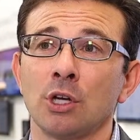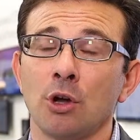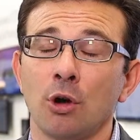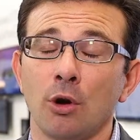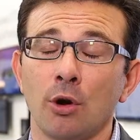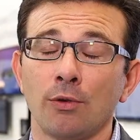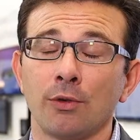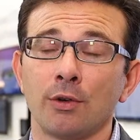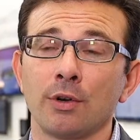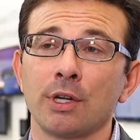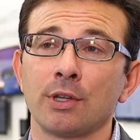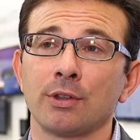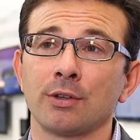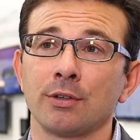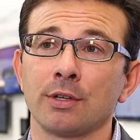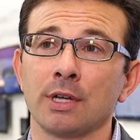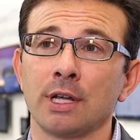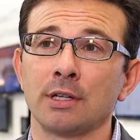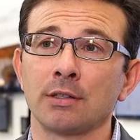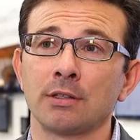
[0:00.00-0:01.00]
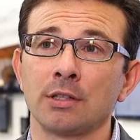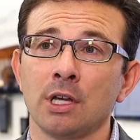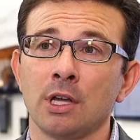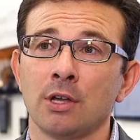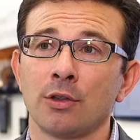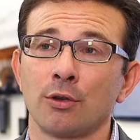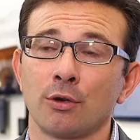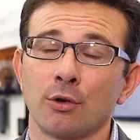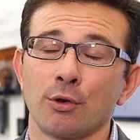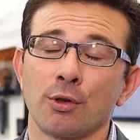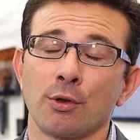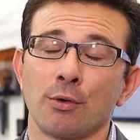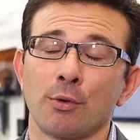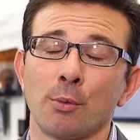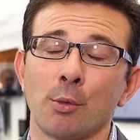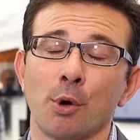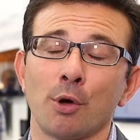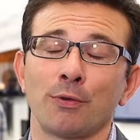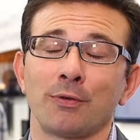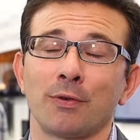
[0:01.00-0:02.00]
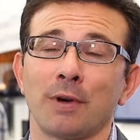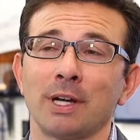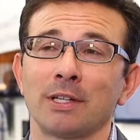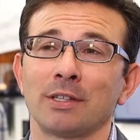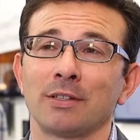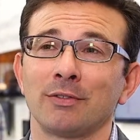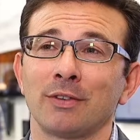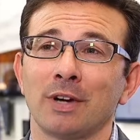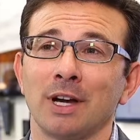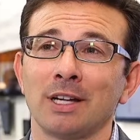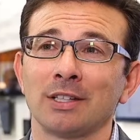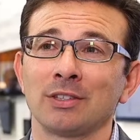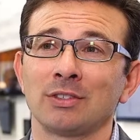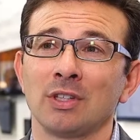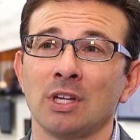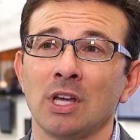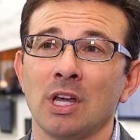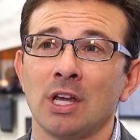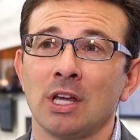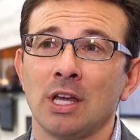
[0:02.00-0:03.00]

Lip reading: over Ethernet through the remote PHY device,